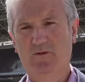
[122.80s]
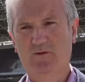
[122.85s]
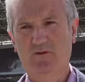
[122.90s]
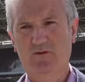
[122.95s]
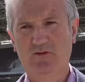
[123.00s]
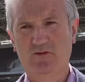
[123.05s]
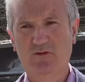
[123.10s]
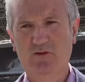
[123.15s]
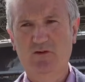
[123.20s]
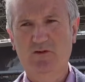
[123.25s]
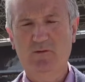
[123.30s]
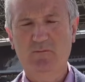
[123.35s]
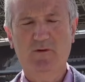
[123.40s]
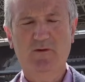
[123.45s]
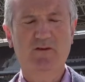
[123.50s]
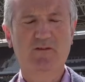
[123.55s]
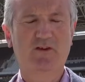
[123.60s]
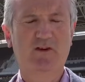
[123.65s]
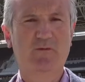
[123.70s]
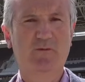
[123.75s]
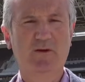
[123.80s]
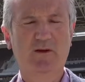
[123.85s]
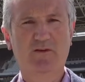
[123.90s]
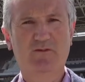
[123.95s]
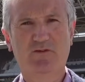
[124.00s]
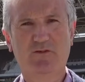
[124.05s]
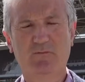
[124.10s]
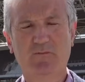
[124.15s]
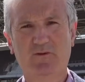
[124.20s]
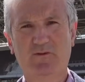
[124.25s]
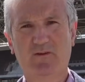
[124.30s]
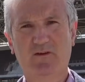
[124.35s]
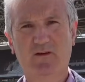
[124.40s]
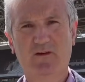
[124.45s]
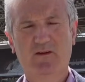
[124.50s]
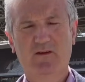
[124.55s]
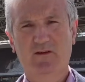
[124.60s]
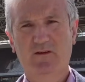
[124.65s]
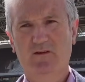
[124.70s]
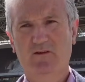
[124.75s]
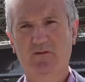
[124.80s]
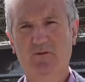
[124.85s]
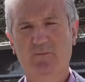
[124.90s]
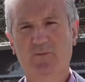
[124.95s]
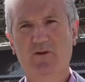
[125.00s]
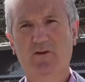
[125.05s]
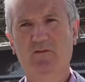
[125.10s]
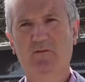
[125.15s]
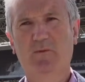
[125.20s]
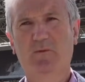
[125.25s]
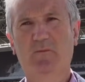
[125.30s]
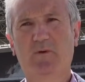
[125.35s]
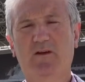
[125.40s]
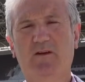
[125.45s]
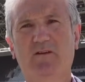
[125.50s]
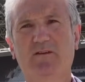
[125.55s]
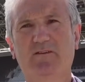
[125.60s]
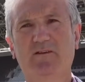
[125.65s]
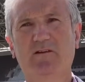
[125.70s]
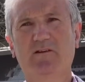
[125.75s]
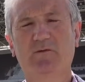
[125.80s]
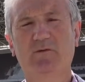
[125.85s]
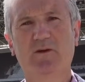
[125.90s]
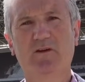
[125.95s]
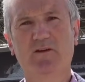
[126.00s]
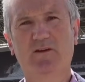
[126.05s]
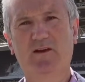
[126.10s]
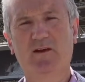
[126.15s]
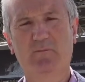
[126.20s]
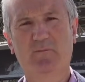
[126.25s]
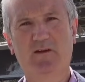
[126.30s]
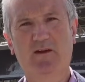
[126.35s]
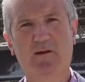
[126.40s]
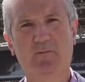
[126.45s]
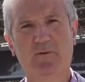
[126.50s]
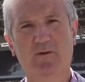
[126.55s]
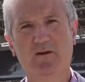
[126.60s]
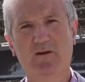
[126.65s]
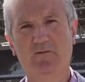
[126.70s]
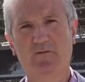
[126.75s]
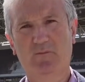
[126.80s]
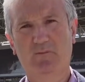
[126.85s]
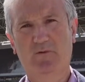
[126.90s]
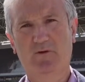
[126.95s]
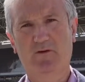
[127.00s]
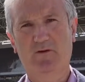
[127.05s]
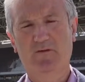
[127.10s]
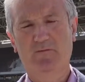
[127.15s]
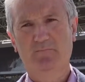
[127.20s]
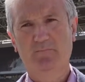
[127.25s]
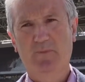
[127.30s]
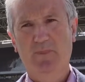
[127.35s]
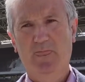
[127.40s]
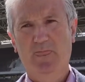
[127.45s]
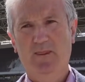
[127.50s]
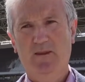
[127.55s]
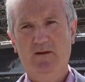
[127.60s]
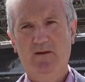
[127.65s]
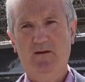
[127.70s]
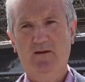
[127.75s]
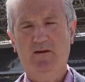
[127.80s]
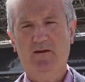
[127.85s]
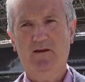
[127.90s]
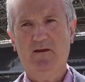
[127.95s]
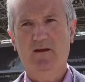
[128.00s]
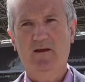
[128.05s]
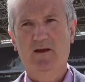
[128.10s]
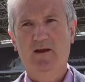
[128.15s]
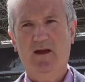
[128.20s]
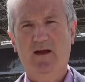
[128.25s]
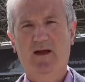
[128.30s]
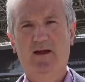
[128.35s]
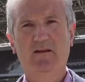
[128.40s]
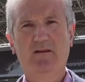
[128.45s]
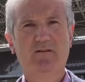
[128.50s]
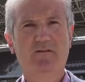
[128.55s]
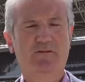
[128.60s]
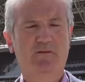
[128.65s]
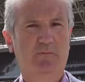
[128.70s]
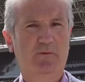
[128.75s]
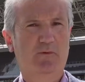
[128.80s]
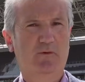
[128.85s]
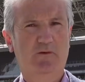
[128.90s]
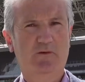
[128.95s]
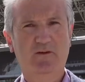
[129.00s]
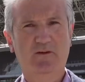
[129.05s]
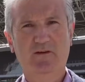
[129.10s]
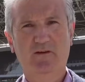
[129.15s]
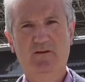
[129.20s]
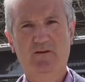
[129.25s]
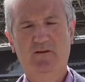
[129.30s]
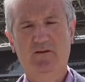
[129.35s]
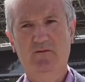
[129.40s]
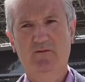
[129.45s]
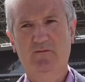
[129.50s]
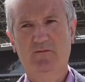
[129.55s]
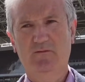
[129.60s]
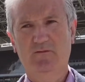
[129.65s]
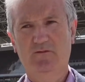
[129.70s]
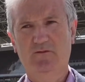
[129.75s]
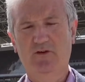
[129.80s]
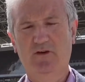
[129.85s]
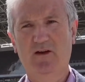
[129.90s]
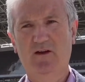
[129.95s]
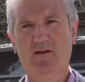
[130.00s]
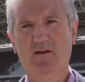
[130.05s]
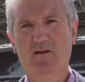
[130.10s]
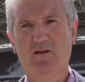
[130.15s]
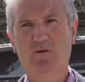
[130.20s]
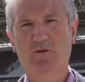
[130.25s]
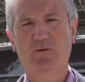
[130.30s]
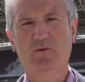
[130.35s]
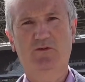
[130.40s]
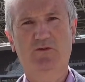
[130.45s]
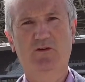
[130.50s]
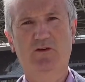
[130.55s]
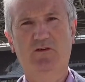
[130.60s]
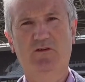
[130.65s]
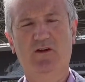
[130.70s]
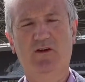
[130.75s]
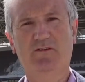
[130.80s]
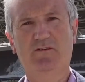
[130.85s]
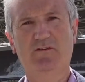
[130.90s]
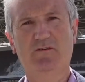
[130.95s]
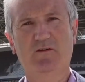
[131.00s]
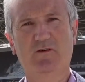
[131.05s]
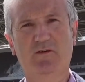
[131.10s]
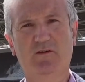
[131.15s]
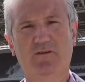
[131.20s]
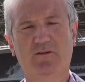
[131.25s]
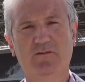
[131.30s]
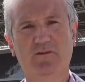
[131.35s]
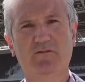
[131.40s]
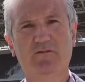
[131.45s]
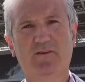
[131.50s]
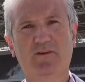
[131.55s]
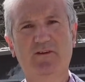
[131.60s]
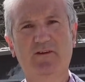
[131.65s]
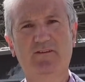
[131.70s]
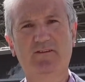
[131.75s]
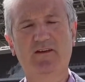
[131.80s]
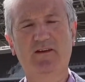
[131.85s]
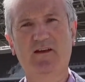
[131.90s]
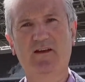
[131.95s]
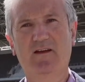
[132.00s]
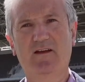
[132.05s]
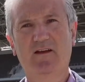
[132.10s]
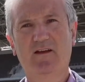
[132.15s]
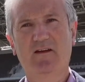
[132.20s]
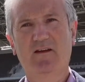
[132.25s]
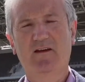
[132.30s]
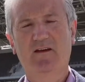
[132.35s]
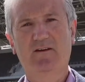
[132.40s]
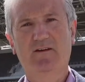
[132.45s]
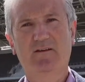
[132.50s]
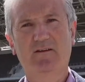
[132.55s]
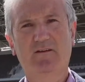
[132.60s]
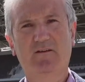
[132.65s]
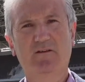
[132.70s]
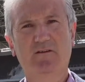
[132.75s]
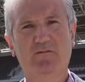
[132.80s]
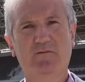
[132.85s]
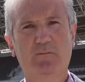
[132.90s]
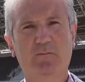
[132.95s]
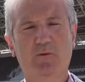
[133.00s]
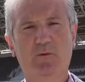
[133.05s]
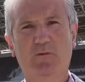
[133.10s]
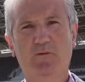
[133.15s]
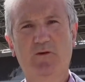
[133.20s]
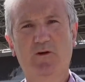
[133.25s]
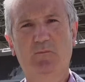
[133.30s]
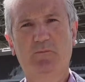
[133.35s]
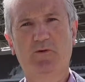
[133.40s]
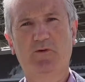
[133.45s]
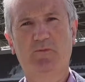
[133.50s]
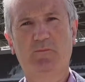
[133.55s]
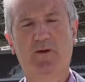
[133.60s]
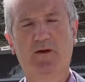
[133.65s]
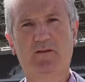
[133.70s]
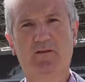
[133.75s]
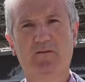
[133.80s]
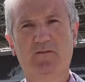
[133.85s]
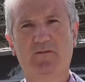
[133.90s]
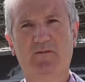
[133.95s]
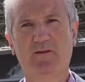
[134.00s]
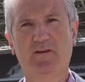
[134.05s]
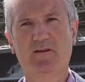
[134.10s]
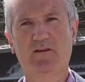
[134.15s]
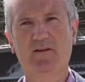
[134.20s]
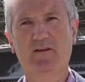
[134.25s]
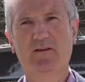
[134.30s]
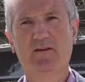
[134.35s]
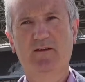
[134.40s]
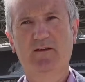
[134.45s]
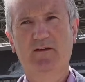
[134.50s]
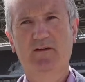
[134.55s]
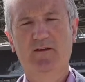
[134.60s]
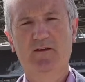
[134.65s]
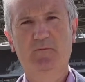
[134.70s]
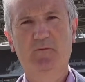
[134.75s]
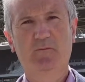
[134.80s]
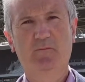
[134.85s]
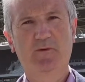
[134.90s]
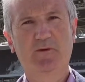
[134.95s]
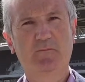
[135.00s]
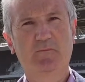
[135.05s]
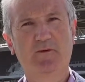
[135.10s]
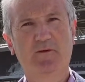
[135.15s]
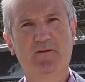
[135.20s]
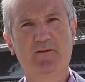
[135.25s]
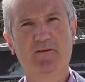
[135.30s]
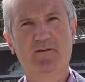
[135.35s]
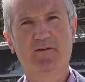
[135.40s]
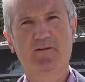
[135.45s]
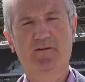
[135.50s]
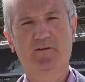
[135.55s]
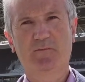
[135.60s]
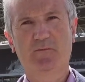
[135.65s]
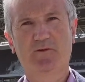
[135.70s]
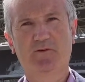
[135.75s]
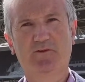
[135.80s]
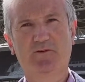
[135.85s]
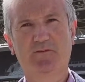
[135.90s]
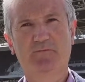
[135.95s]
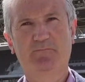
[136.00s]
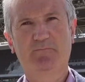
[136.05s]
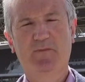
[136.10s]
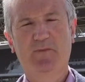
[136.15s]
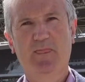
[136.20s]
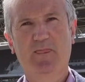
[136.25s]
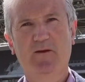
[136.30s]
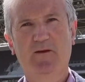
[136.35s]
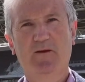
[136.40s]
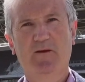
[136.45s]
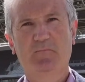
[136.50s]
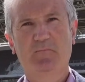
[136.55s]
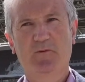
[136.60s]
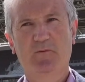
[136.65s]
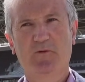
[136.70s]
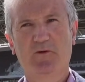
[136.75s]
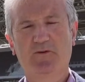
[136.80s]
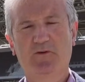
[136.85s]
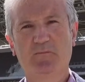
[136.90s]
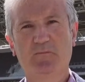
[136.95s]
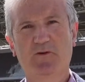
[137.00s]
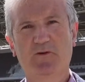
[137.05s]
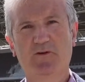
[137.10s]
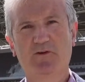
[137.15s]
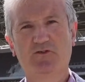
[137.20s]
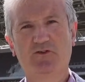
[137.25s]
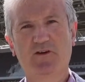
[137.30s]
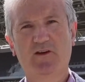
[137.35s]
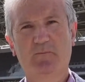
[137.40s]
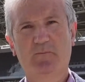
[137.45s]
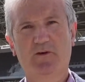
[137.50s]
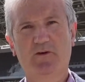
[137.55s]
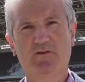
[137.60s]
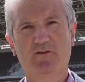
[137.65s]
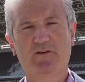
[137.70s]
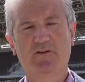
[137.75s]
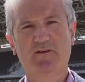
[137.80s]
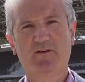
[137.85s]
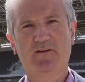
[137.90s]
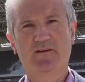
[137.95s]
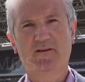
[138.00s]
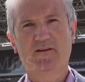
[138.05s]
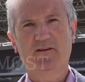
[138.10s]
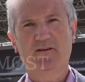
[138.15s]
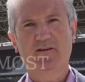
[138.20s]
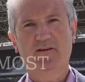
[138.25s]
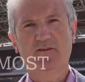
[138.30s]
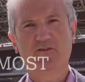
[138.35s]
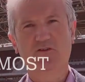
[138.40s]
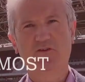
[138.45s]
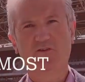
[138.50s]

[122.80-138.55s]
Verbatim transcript: Cushendall and what he achieved with Antrim is, is unbelievable and what they're still doing to keep the game alive up there uh, and supporting it and training and coaching across Ulster even to this day. I think from an overall perspective uh, he would be my, uh, I suppose, my most admired GAA person uh, in